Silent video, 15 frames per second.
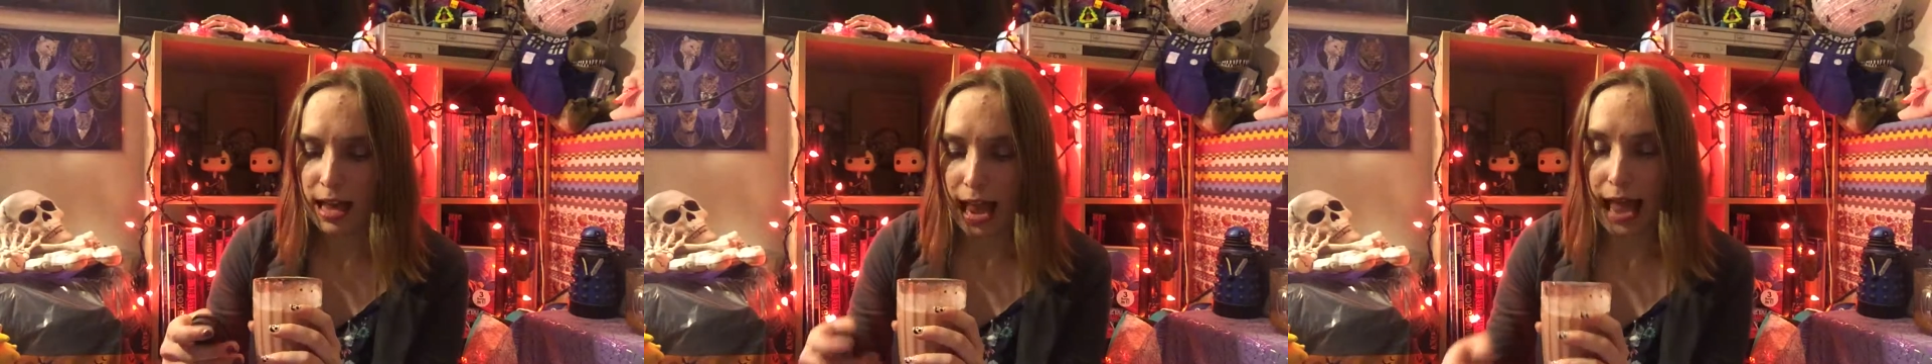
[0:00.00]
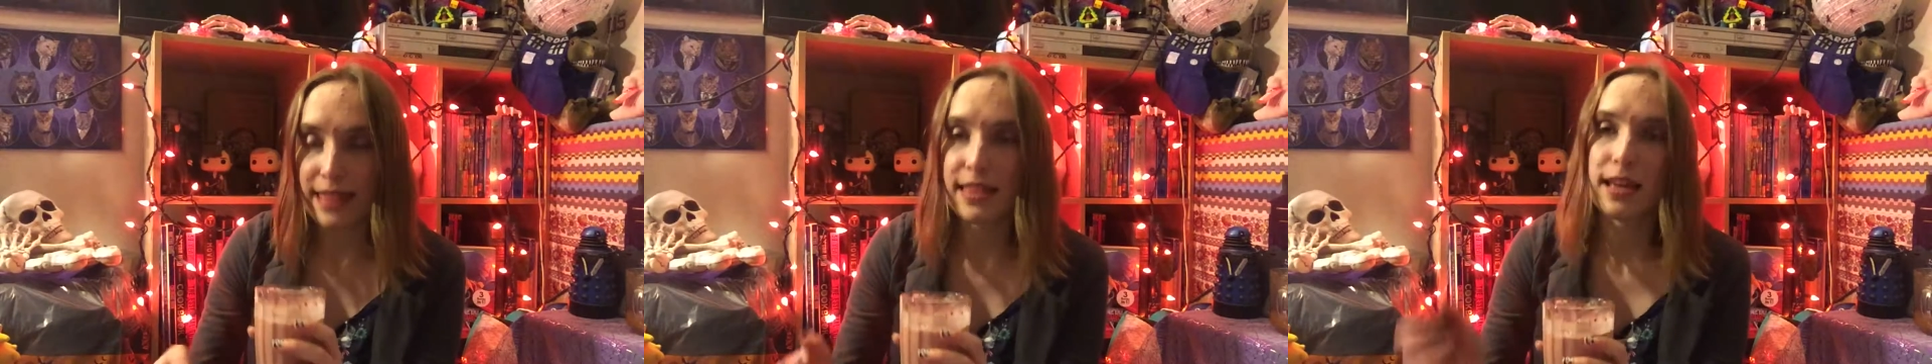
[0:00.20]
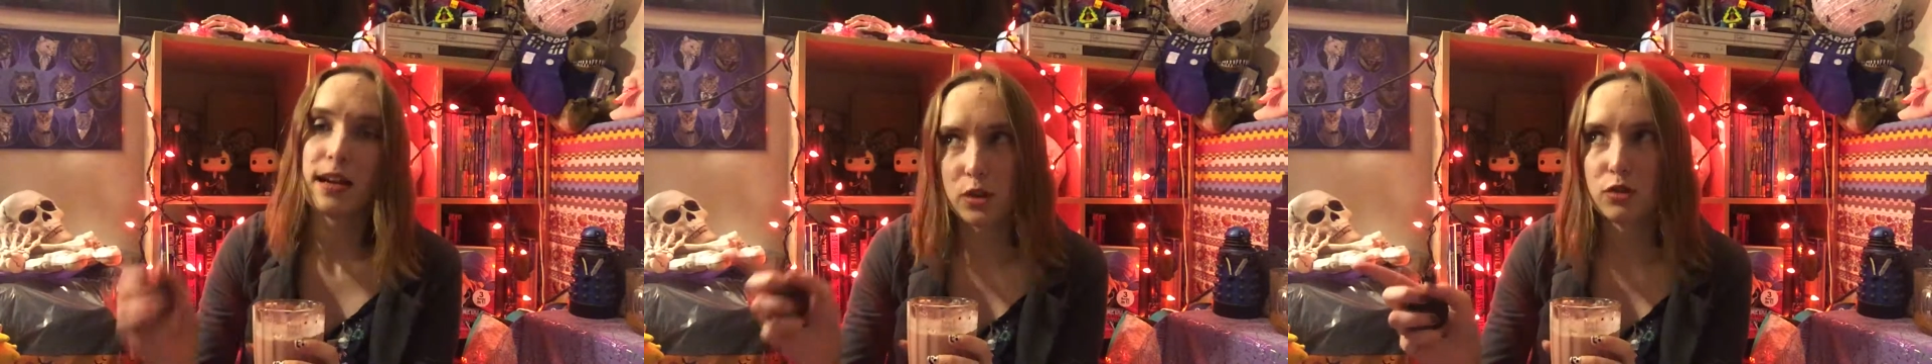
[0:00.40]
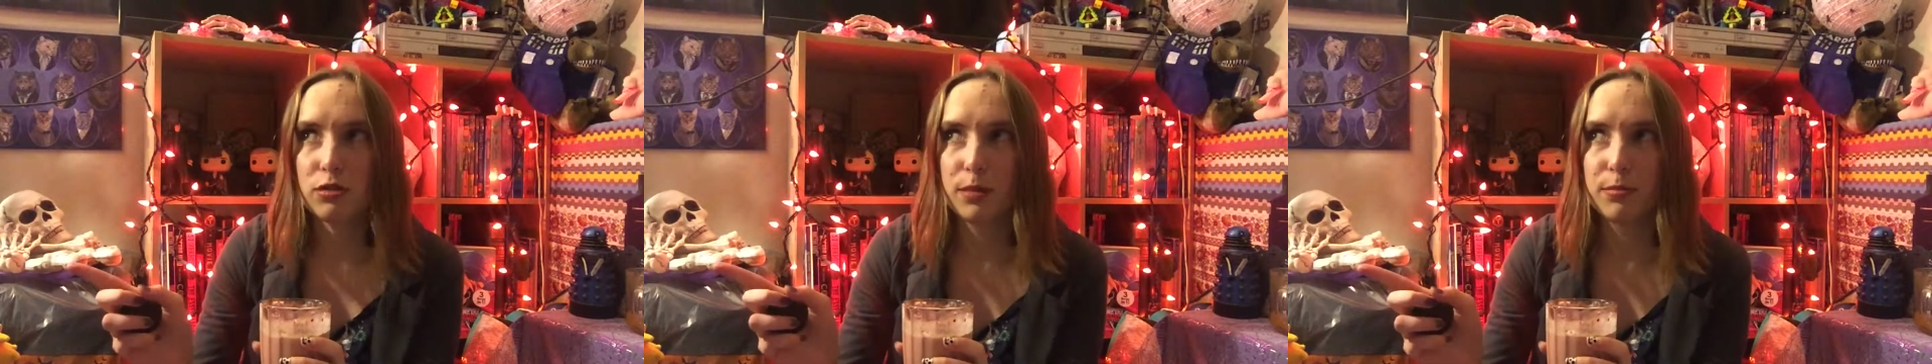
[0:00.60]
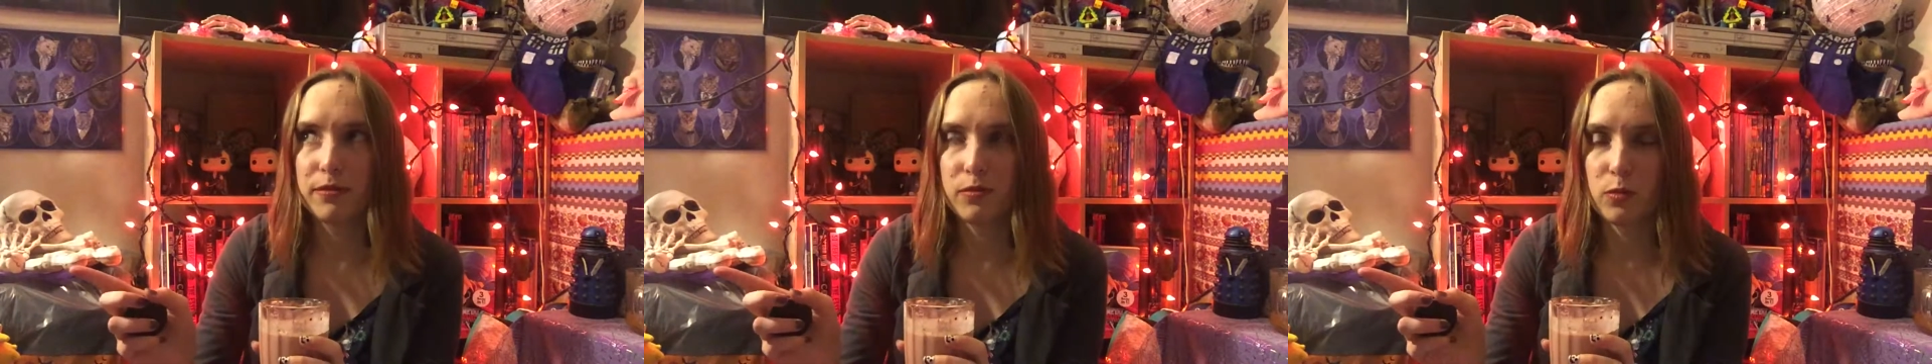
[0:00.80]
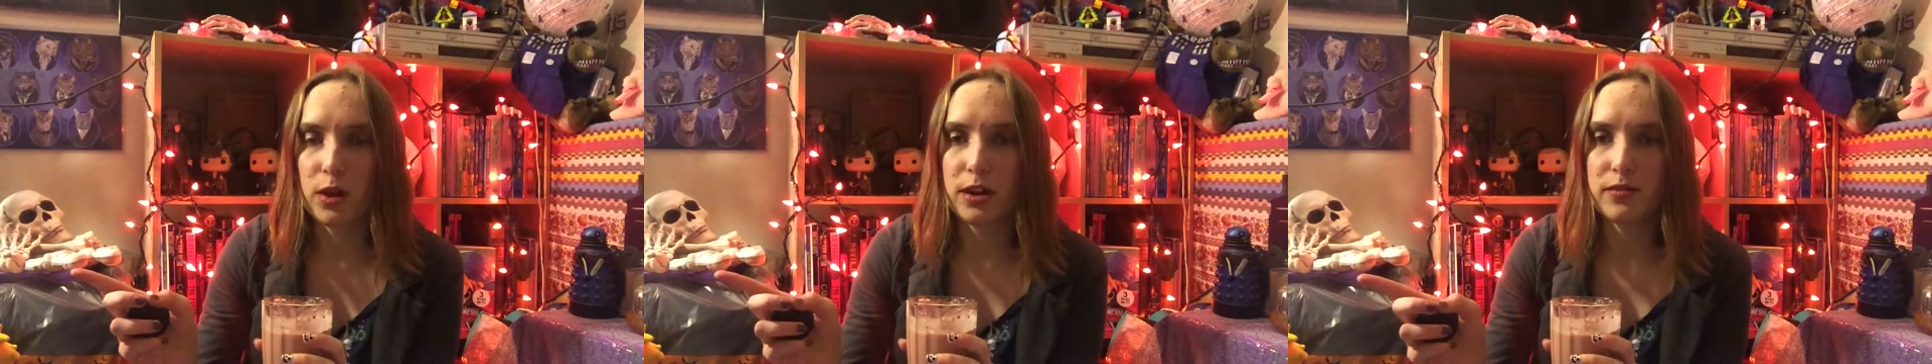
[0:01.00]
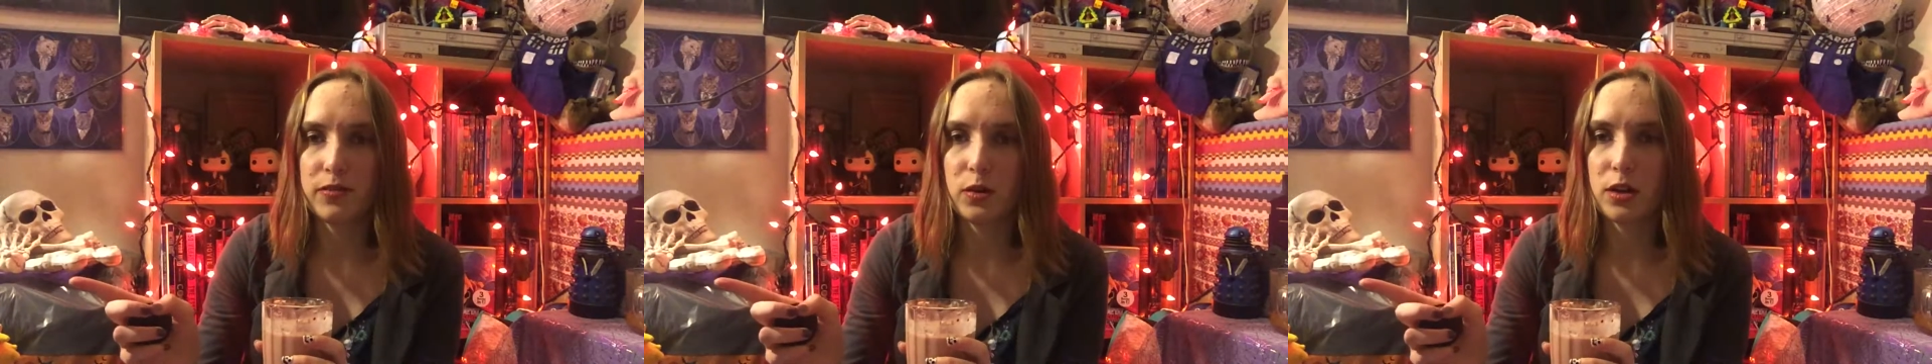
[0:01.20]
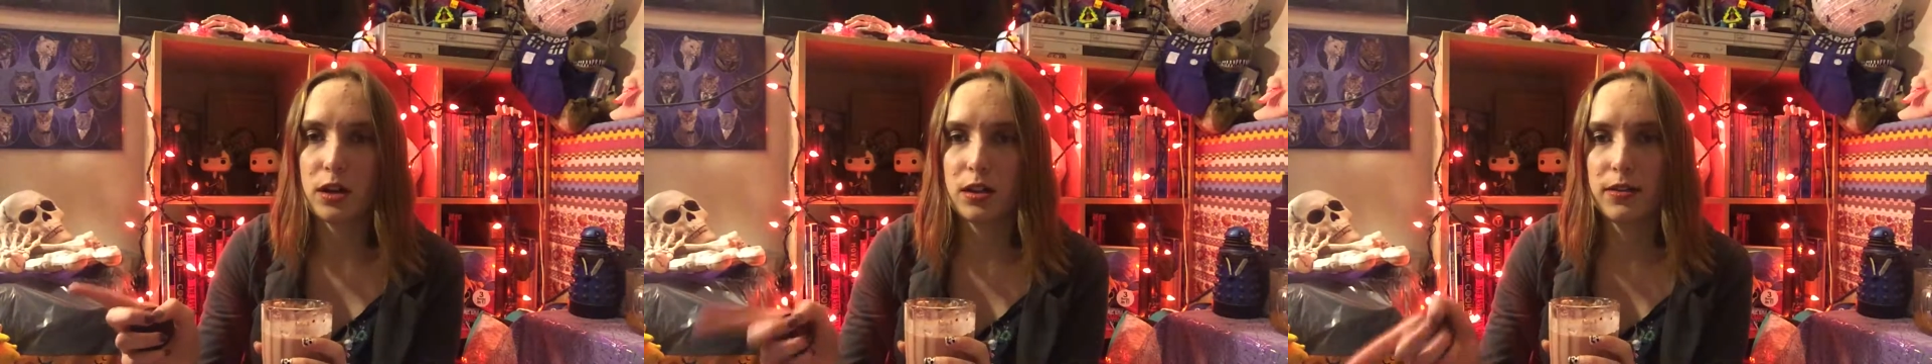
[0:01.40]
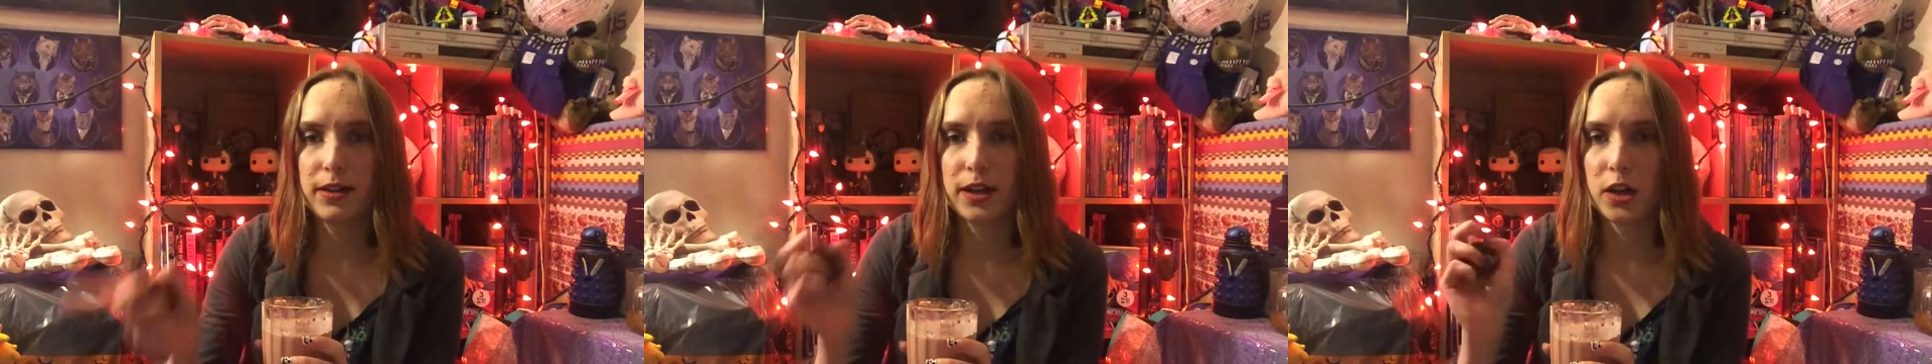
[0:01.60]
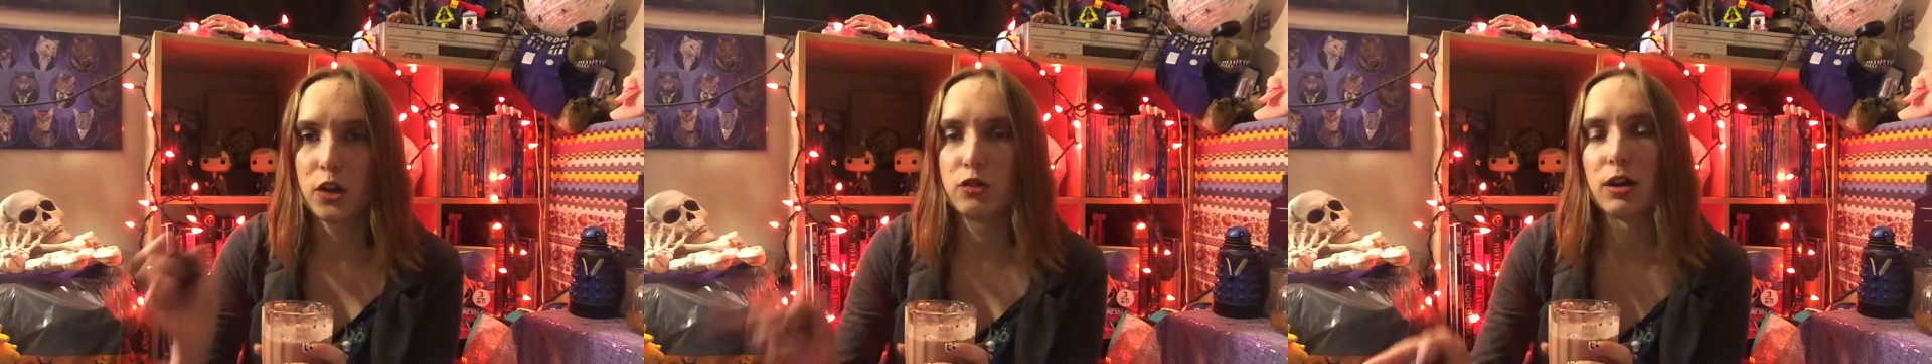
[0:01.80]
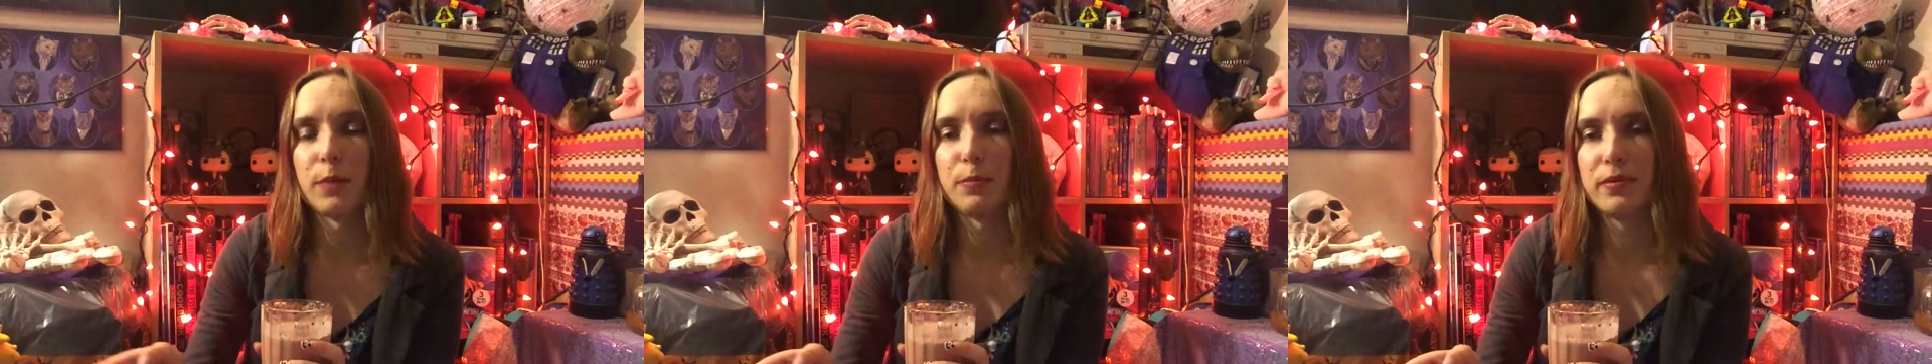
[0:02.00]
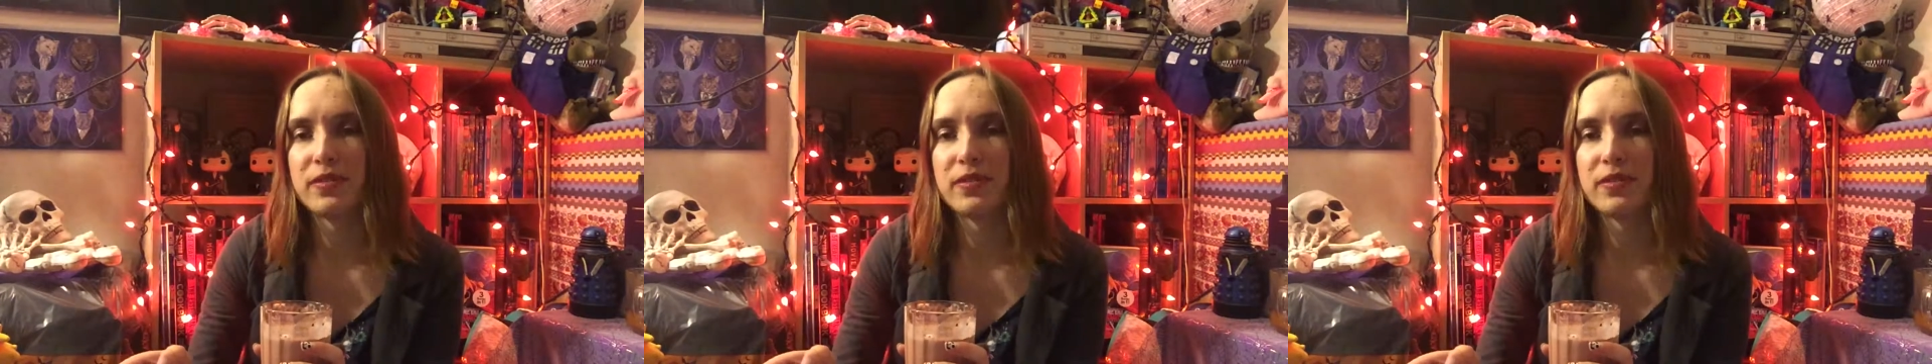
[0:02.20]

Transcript: and then a drop of red food coloring and a drop